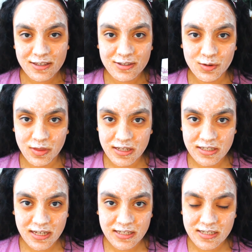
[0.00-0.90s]
So they
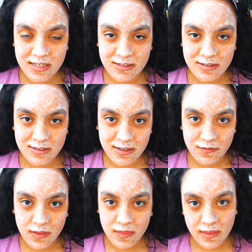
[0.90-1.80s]
changed it to
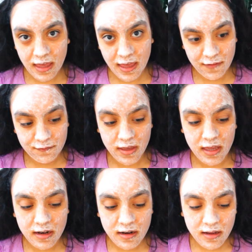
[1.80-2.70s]
seventh
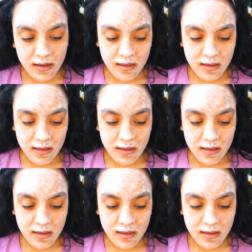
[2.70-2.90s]
Heaven.